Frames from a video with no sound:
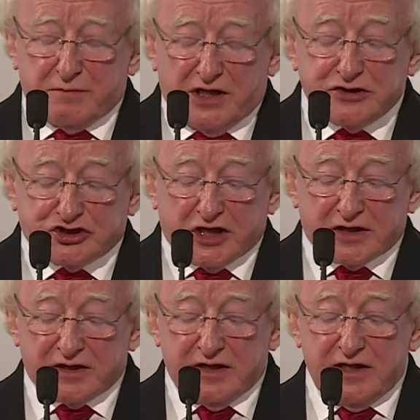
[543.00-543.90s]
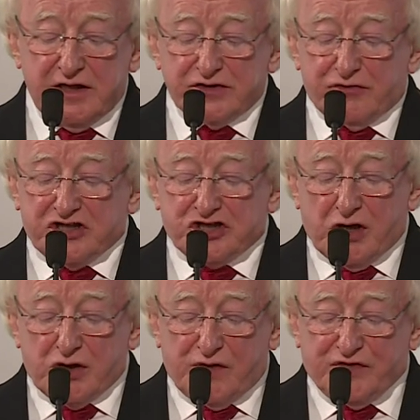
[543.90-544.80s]
is emerging, the
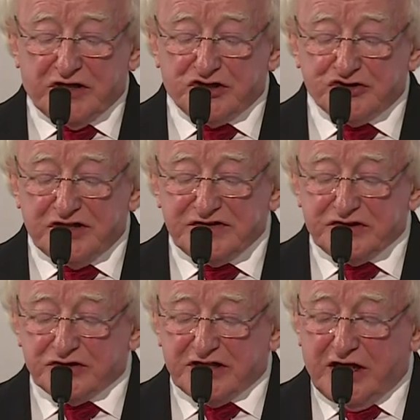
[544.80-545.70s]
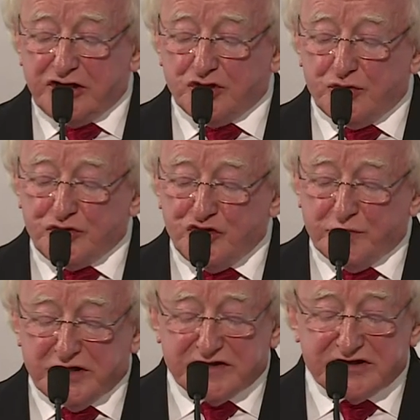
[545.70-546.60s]
return of interest to the age-old
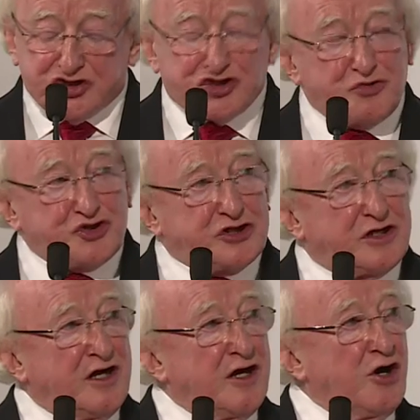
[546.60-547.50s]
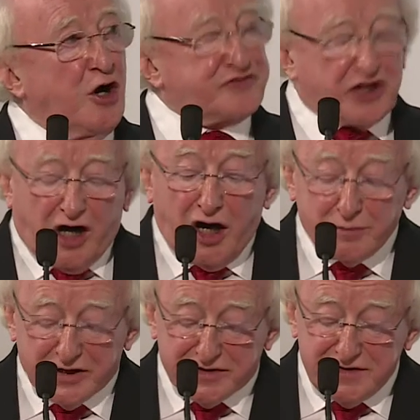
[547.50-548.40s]
human institution of the
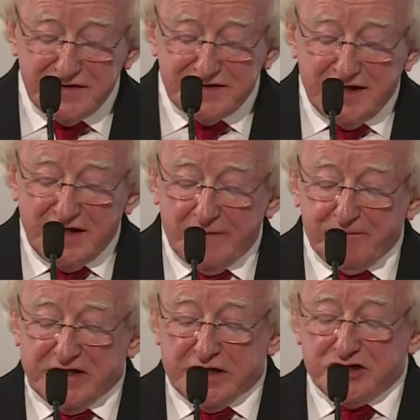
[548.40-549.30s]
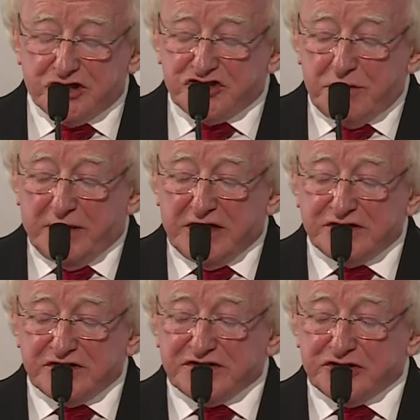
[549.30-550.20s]
commons, the
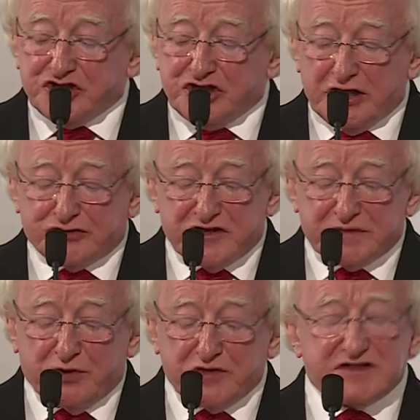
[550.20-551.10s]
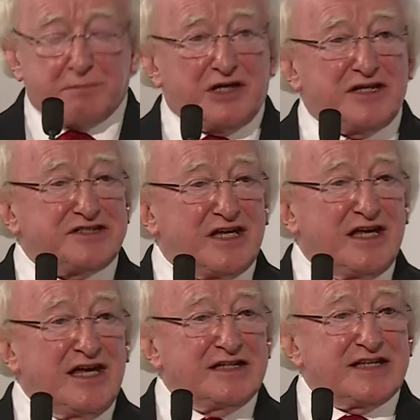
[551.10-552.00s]
interdependence and shared
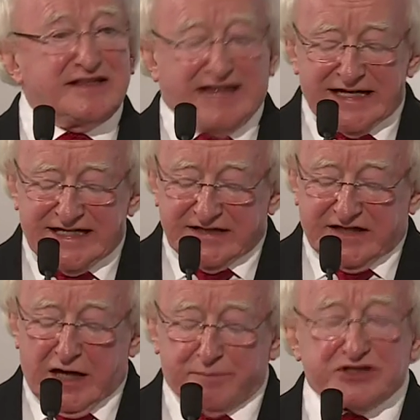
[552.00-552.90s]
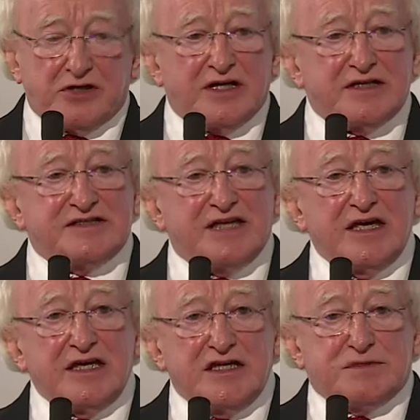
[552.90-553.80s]
responsibility that that encapsulates
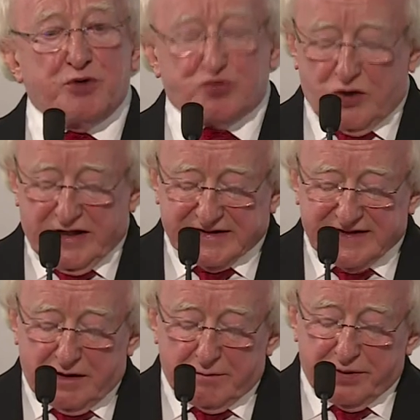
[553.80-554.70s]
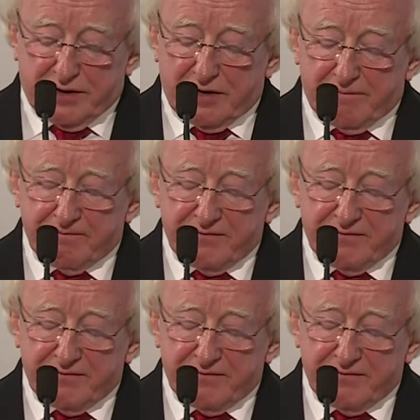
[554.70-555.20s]
is but one example.